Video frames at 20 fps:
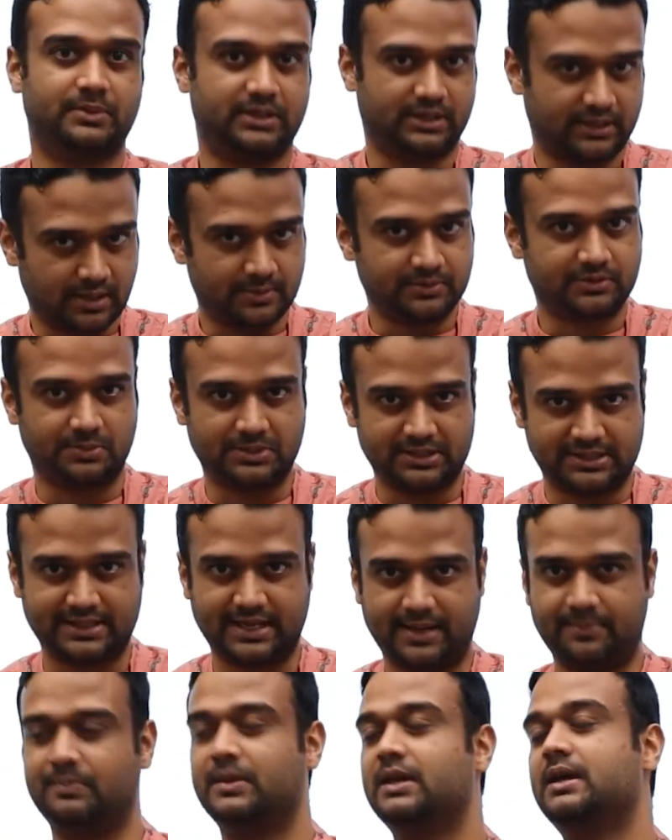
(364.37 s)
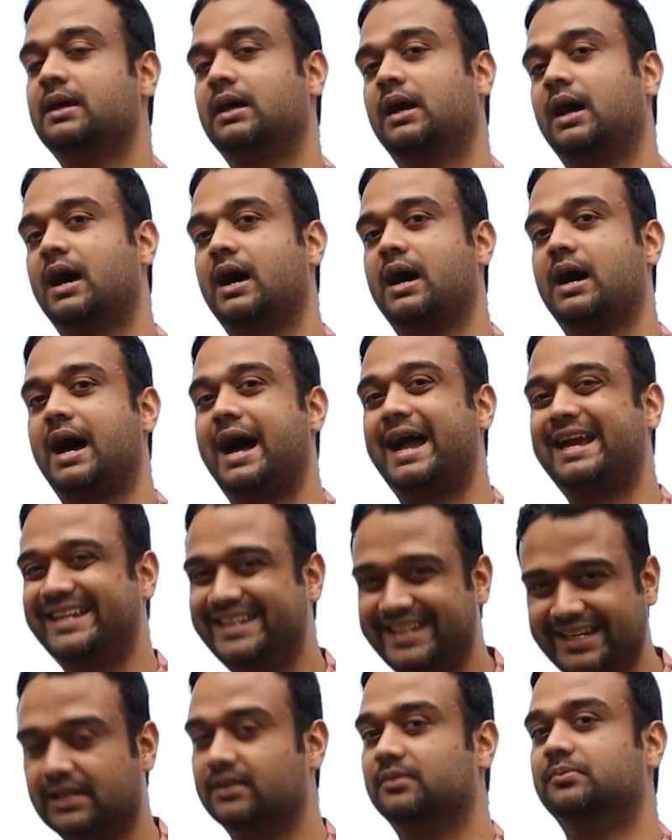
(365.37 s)
It comes from the same
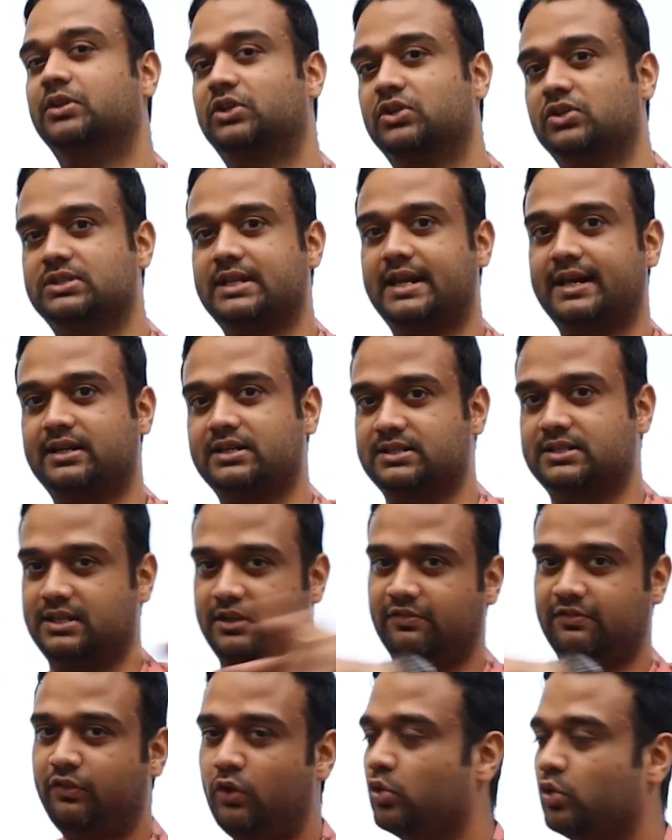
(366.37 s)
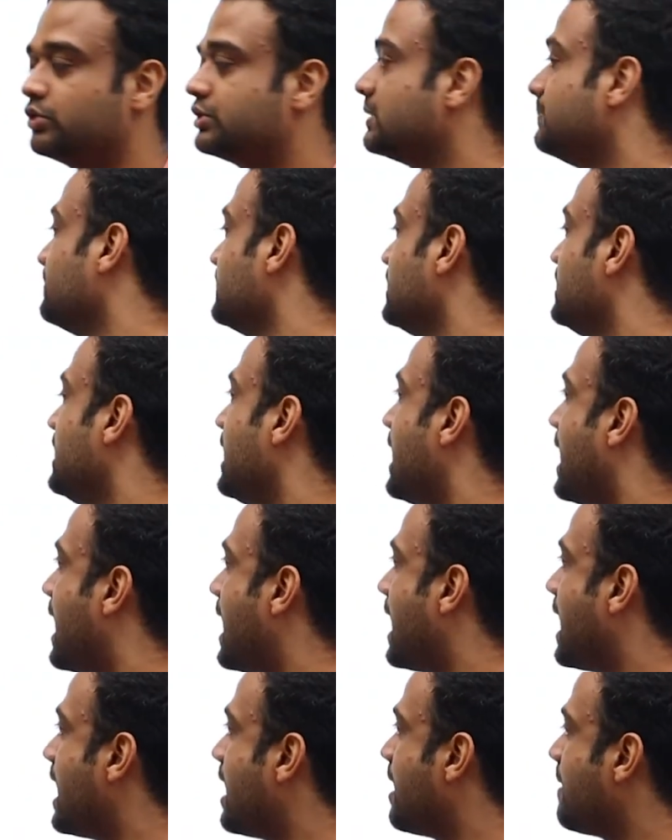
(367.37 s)
idea, because electricity flows.
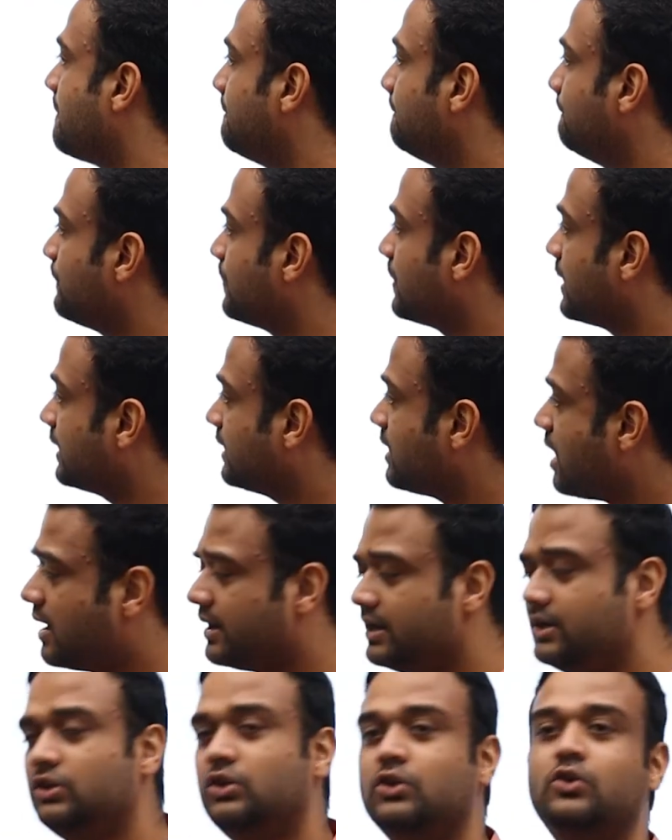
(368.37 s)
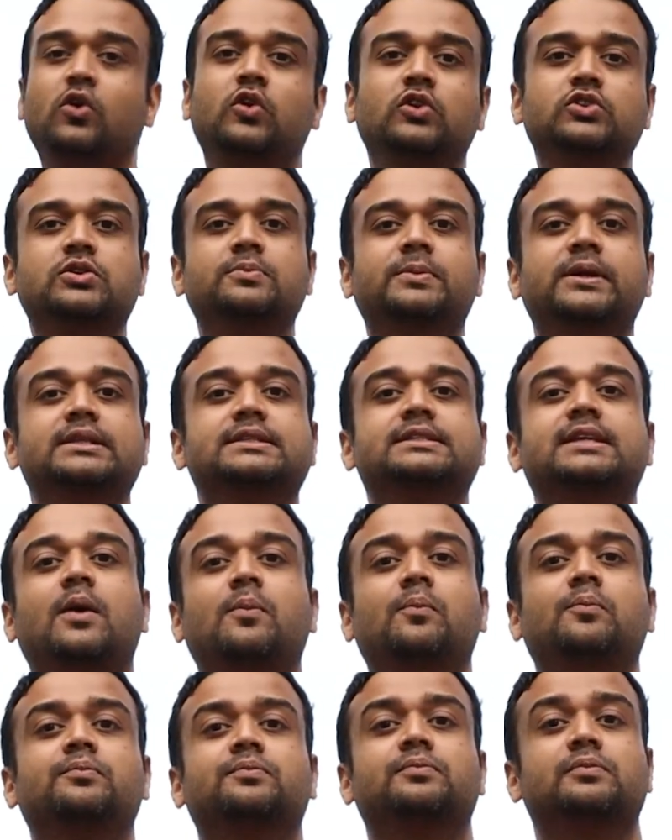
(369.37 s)
Current could also mean
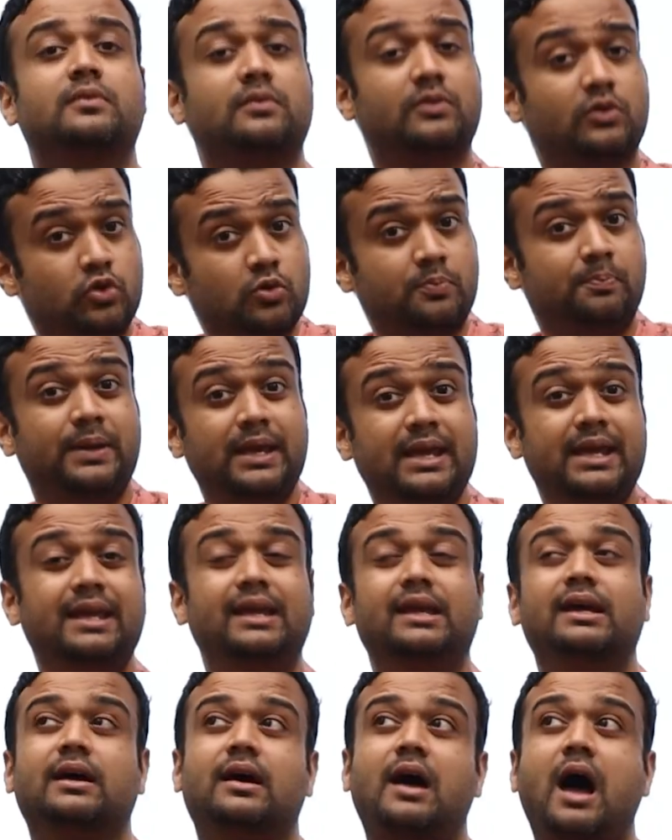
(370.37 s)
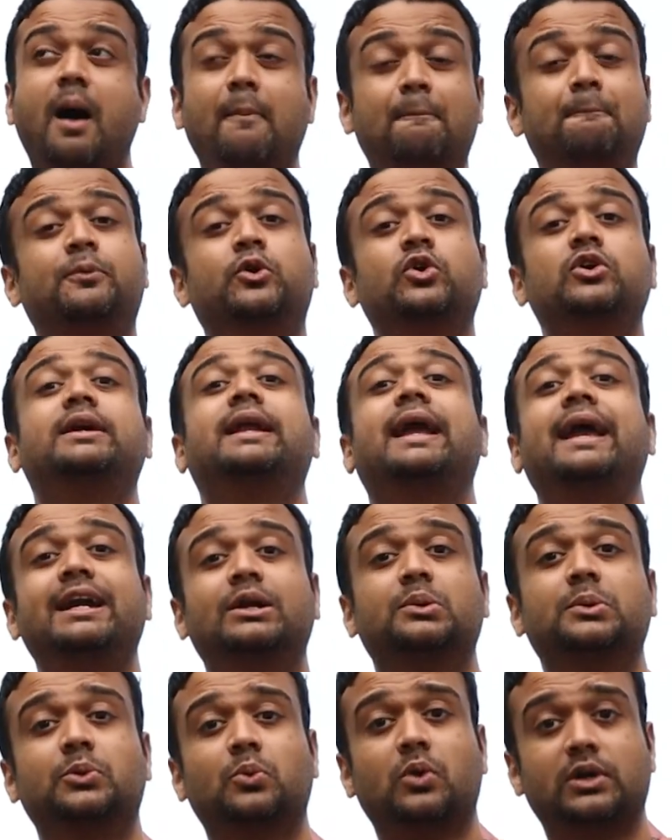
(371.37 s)
to be up to
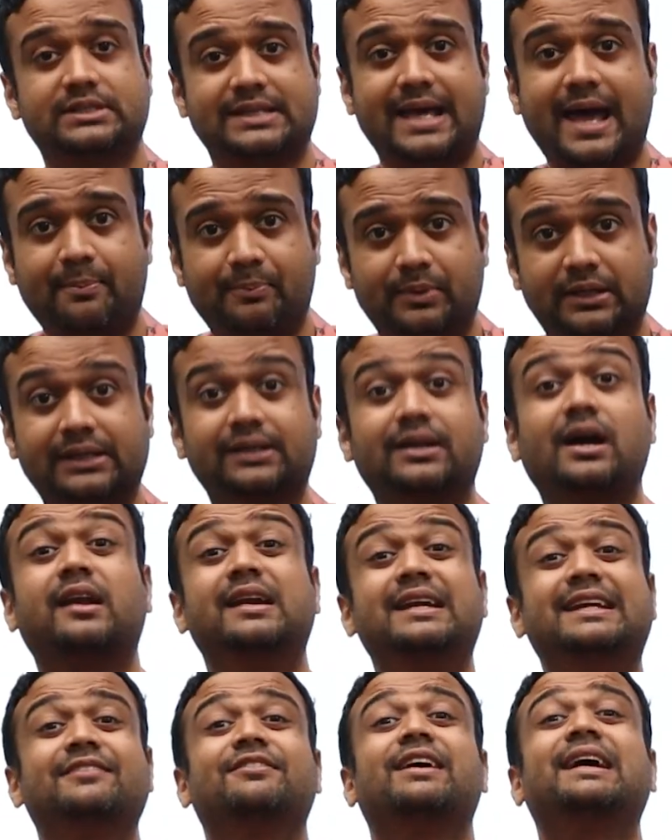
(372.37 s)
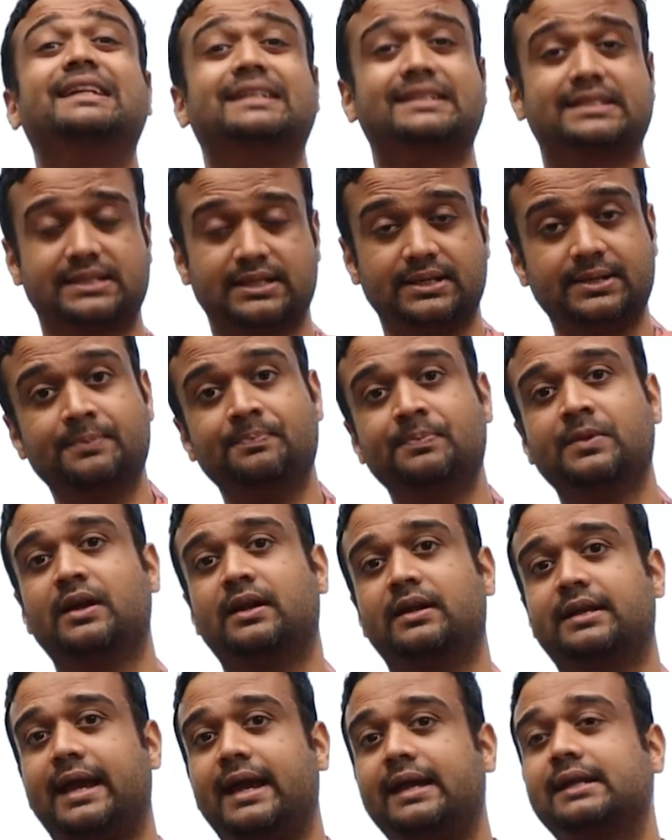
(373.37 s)
date with what's happening, current events,
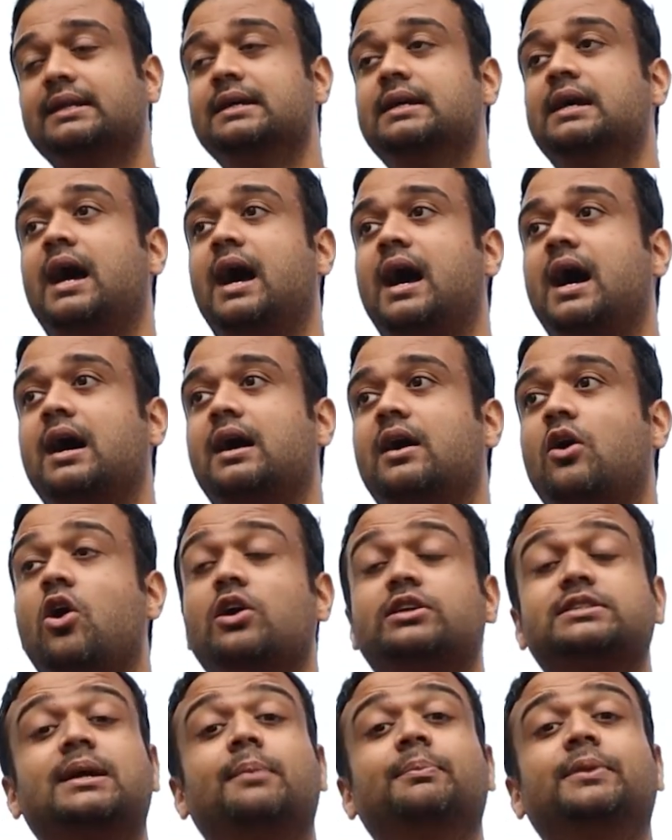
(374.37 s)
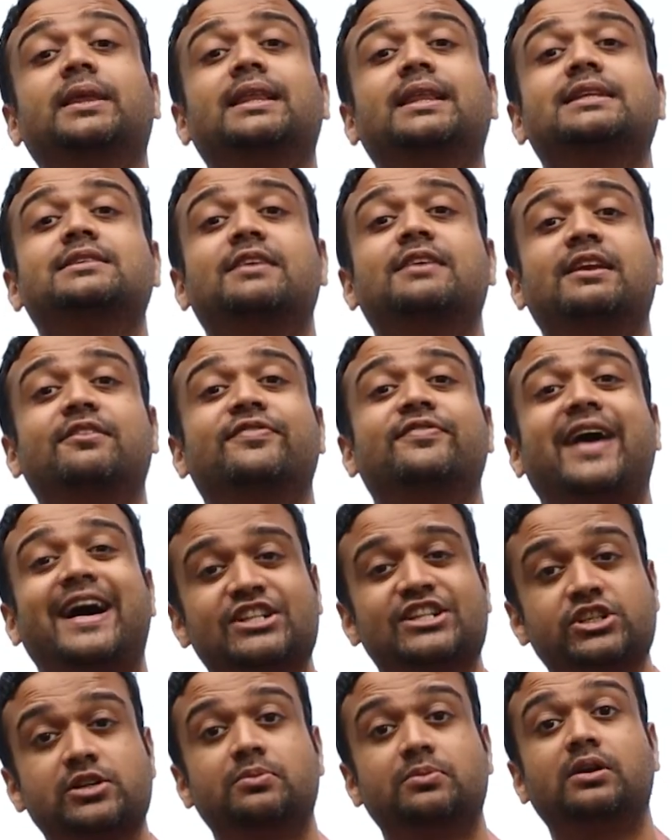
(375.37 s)
right? Or something that's very
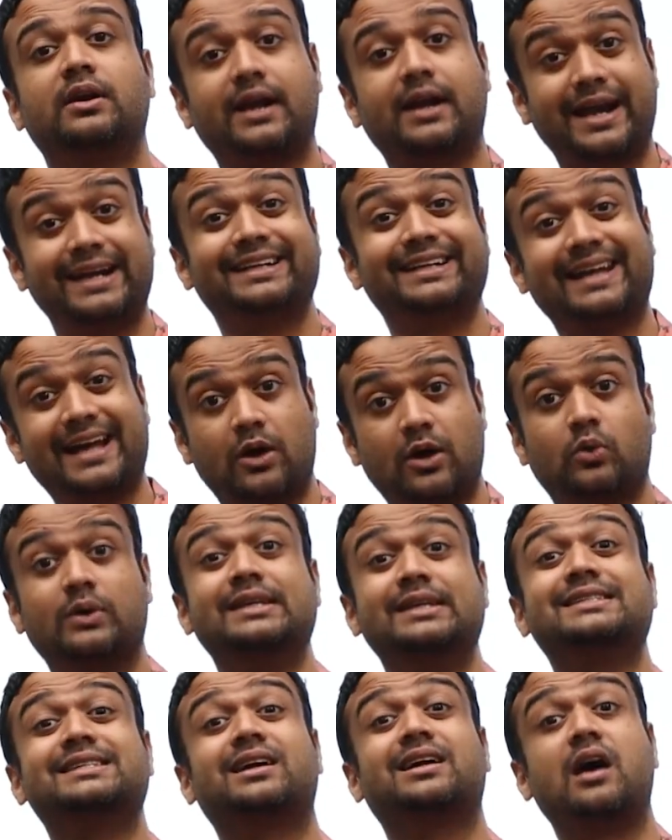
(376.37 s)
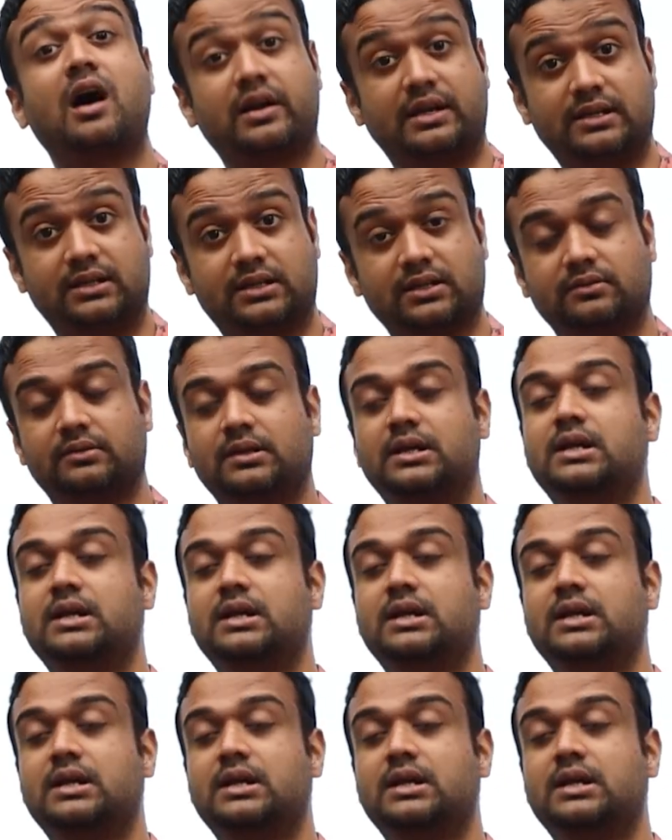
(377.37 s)
fashionable right now is current.